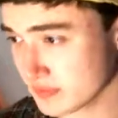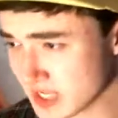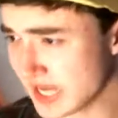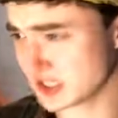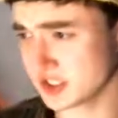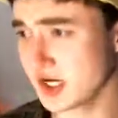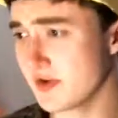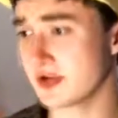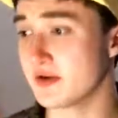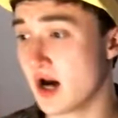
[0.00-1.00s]
Actually, no,
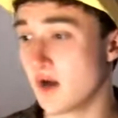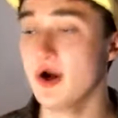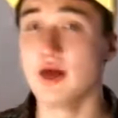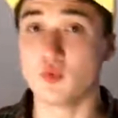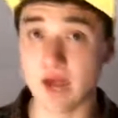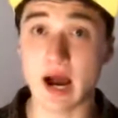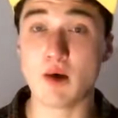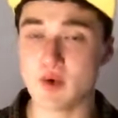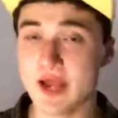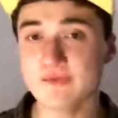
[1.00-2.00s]
wait, no.
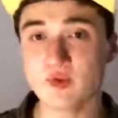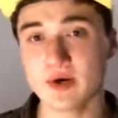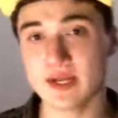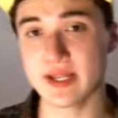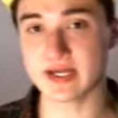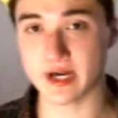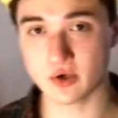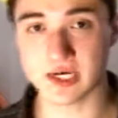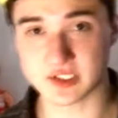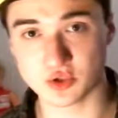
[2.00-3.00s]
We have to win, and
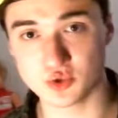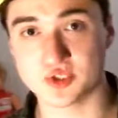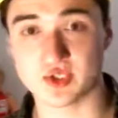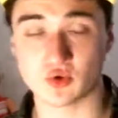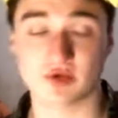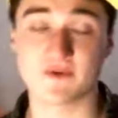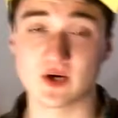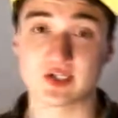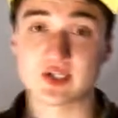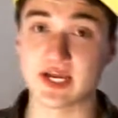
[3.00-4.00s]
Kyogre has to lose in order for
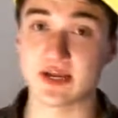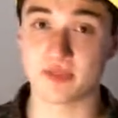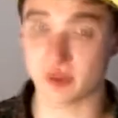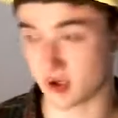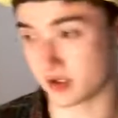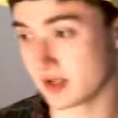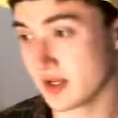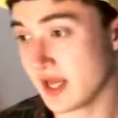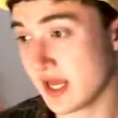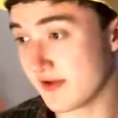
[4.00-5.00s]
us to take 3rd.
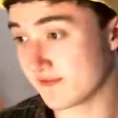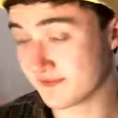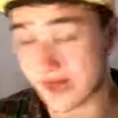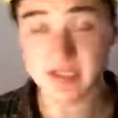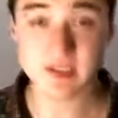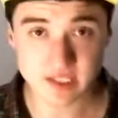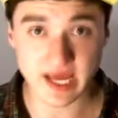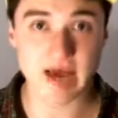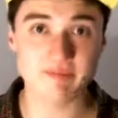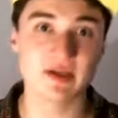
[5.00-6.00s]
If that doesn't
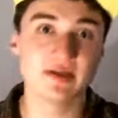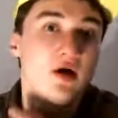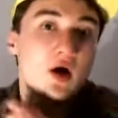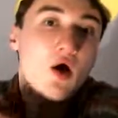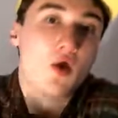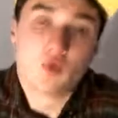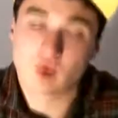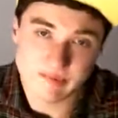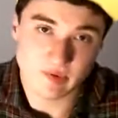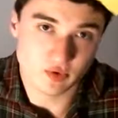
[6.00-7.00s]
happen,
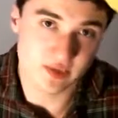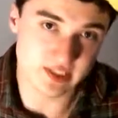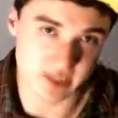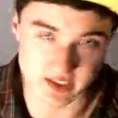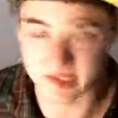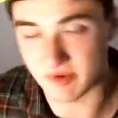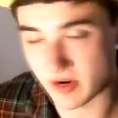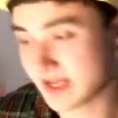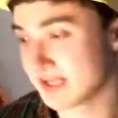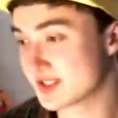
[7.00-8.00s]
Ripperoonies us, am I
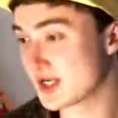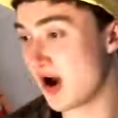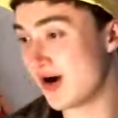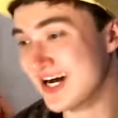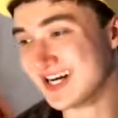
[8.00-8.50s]
right? So...